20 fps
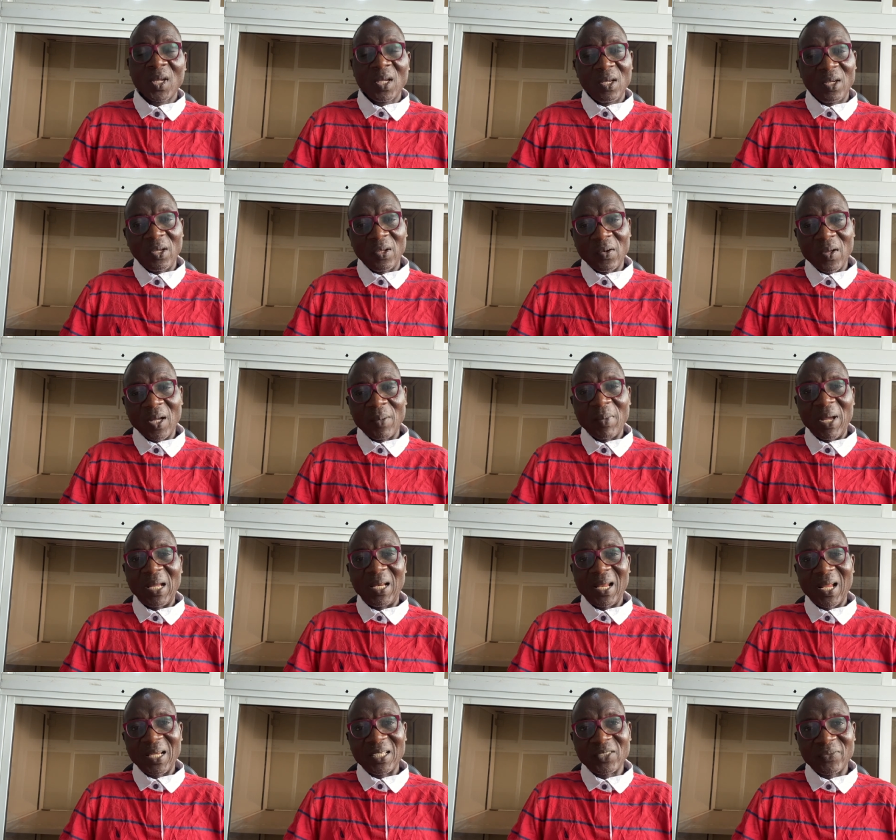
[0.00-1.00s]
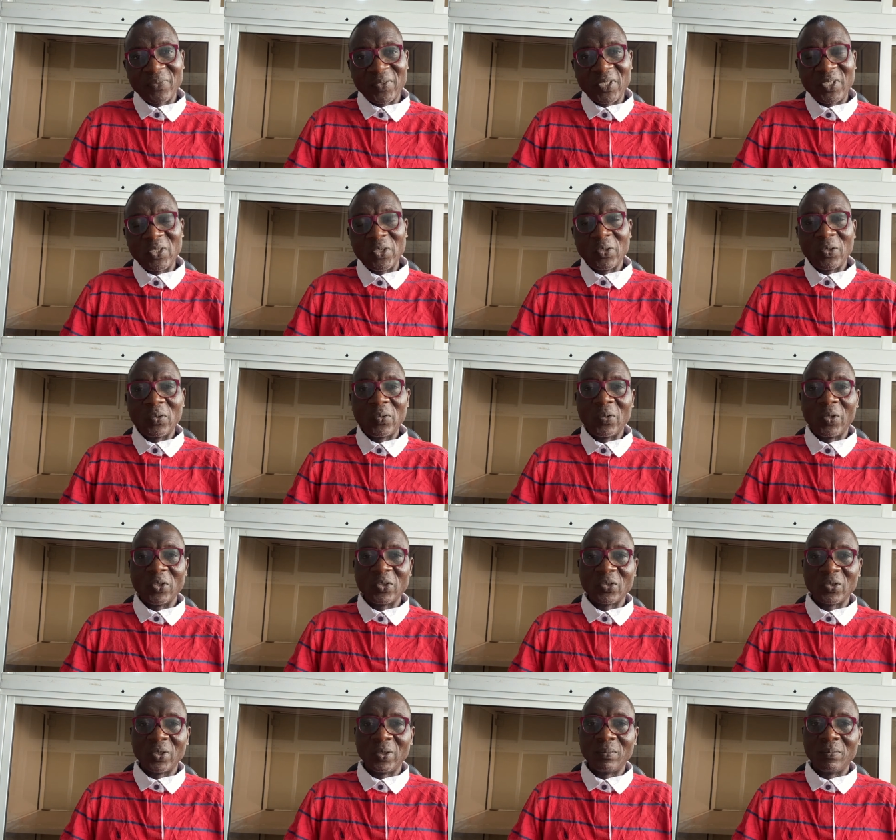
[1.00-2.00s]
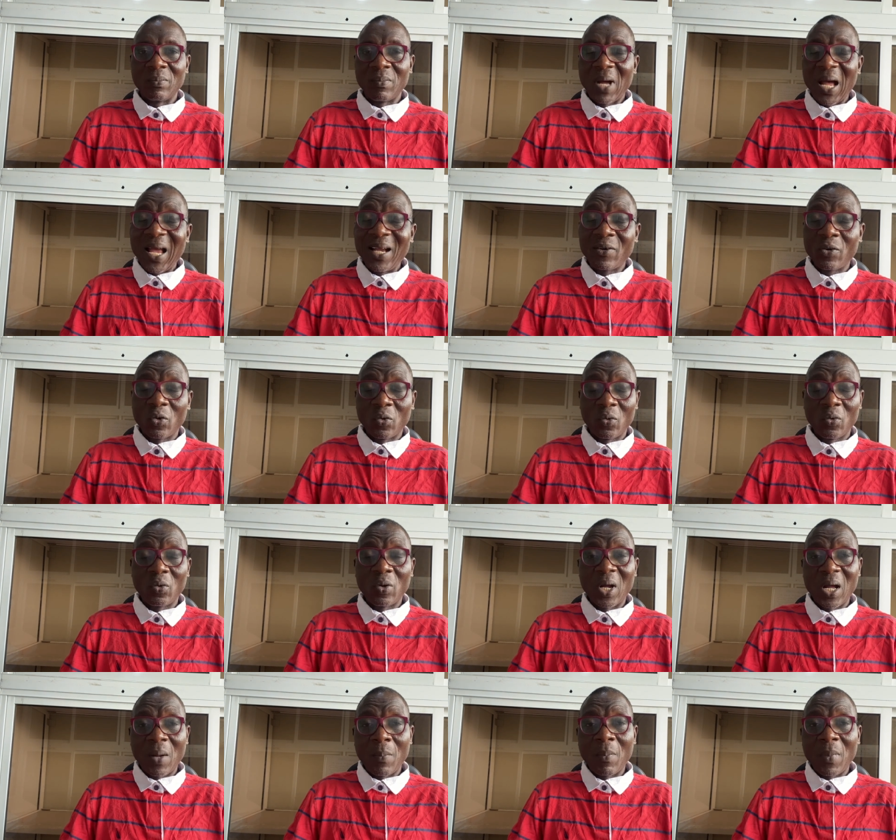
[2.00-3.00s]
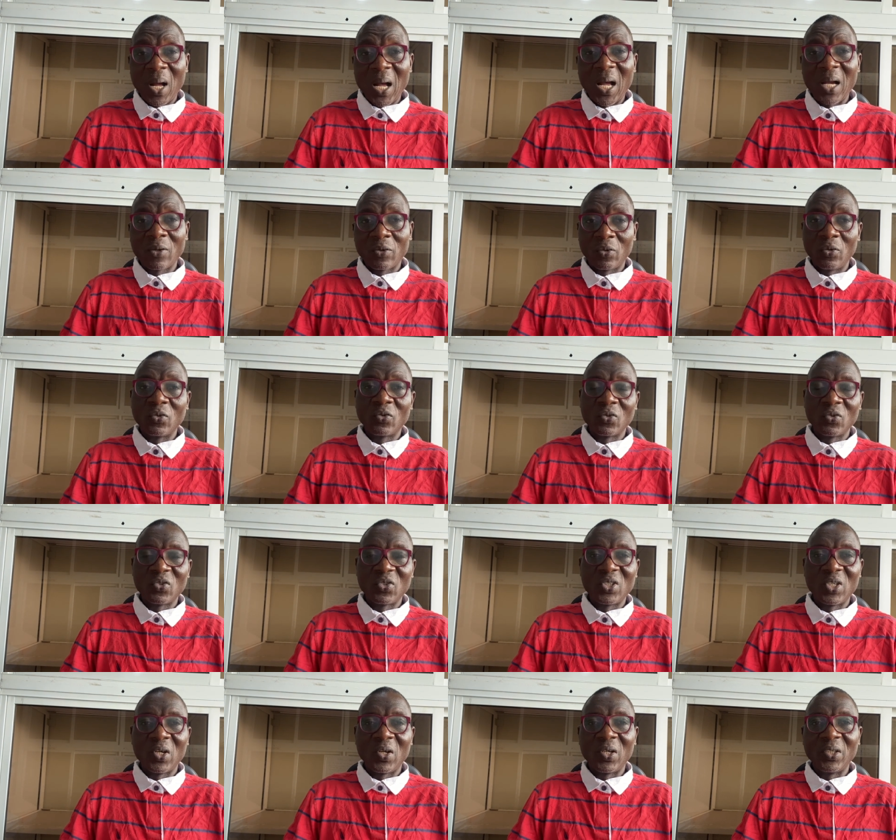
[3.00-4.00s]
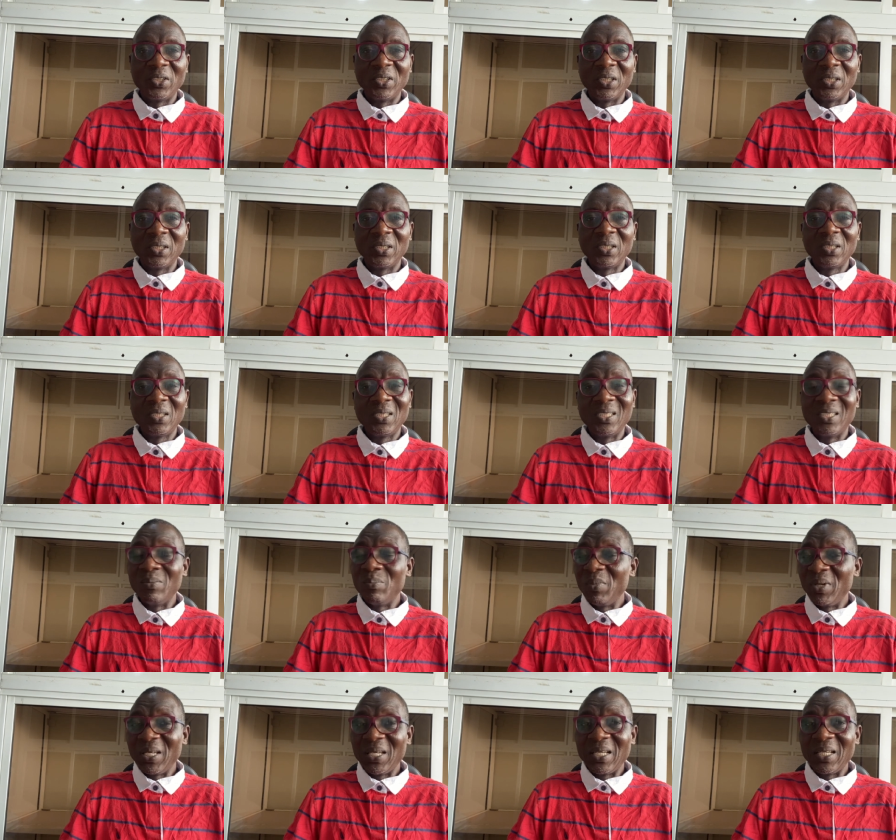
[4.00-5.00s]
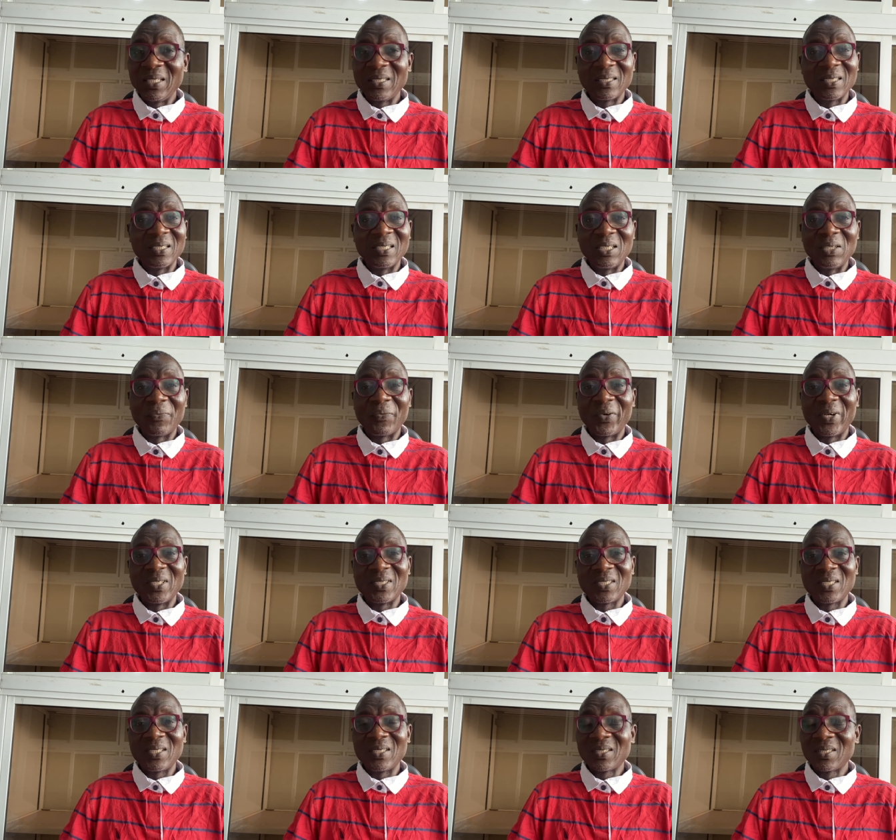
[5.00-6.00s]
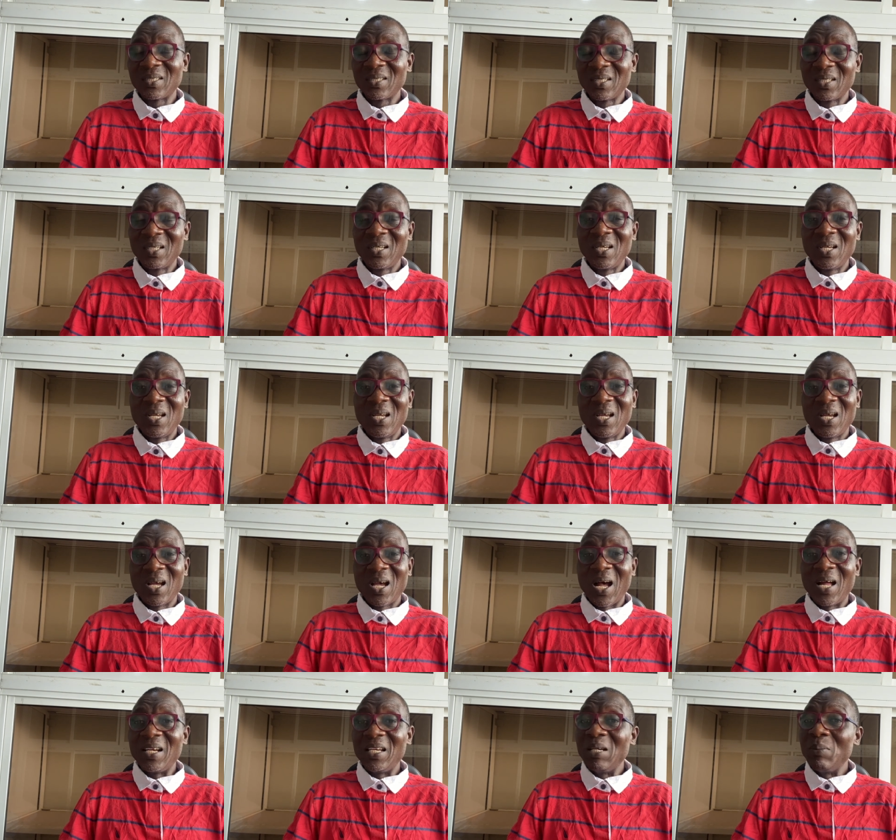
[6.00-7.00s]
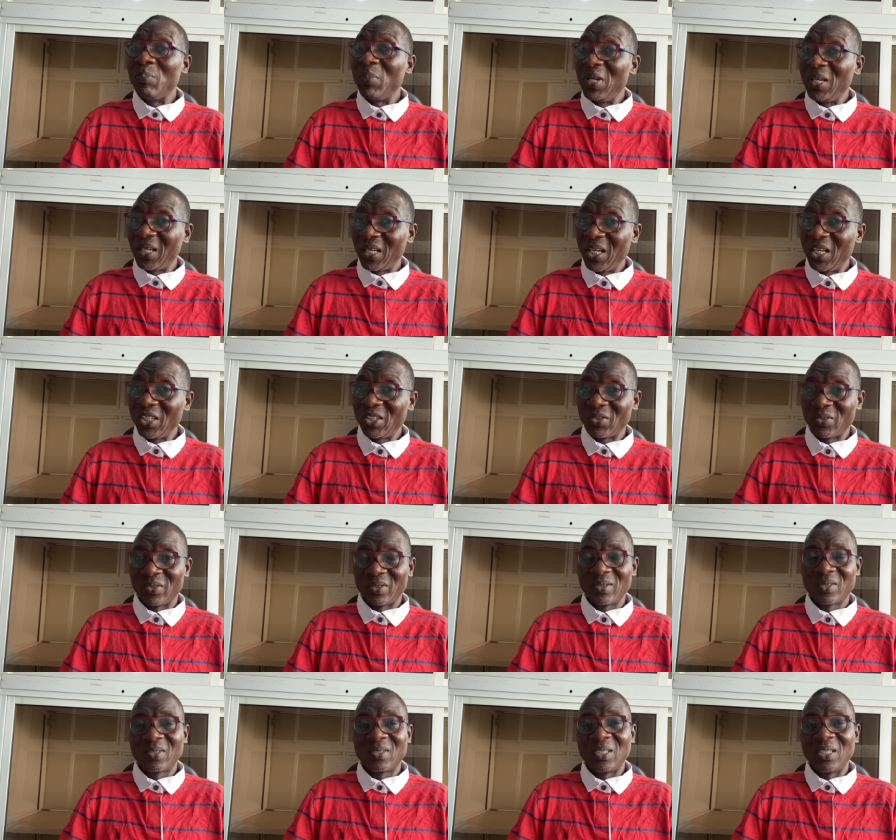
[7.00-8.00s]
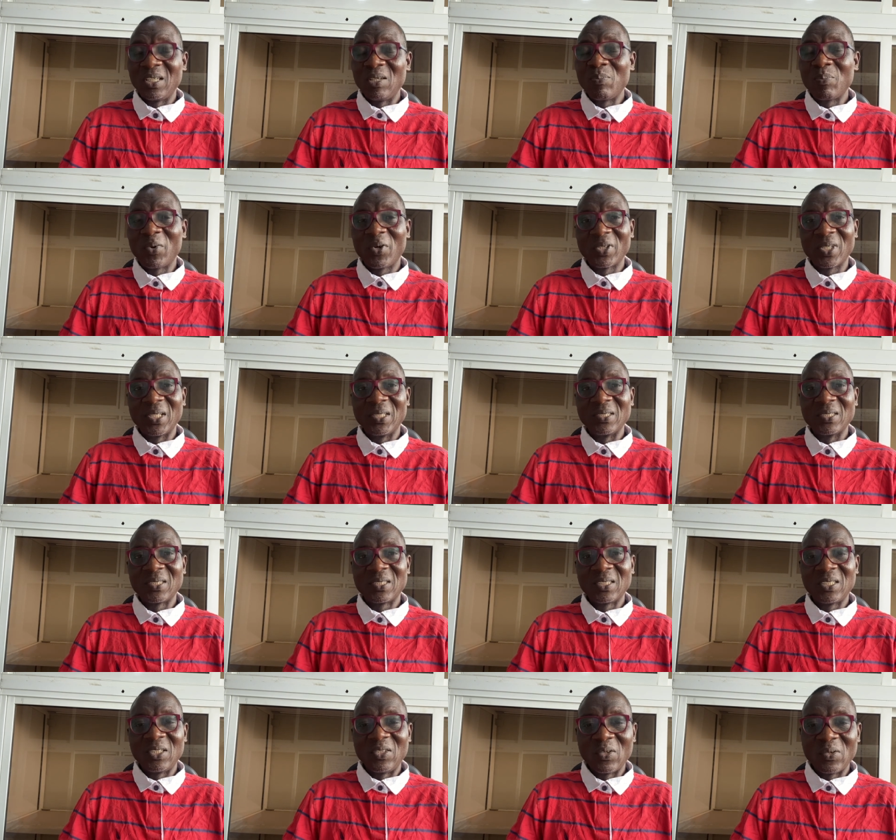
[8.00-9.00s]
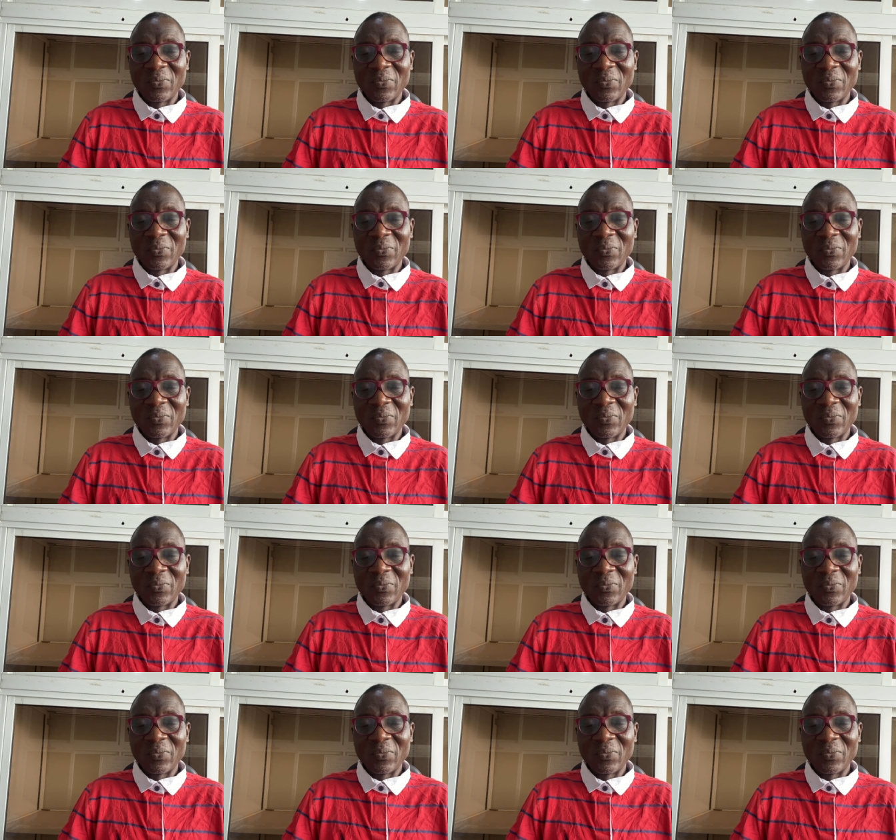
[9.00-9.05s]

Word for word: You know, my last video was on micro and macro sociology, the meanings, the differences, and the implications, the importance, you know,